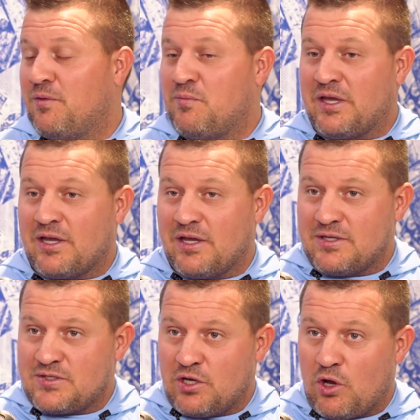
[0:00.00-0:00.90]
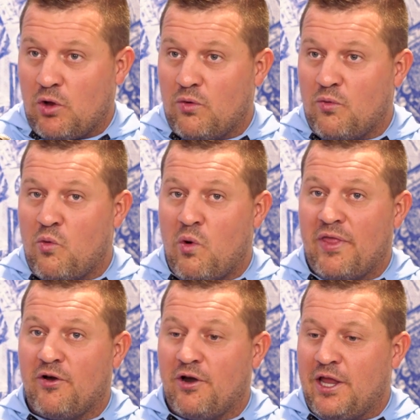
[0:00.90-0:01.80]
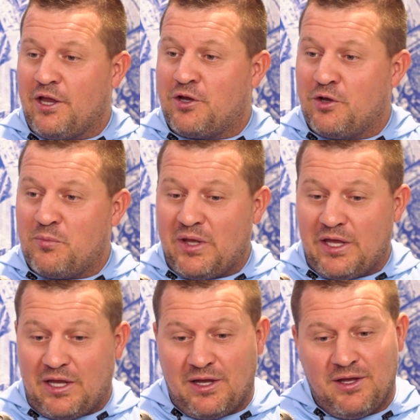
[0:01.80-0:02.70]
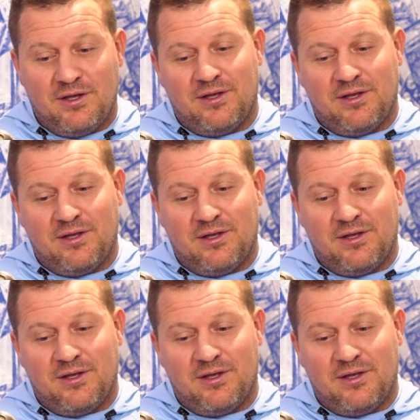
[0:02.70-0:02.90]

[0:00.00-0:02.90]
Because, whether it could be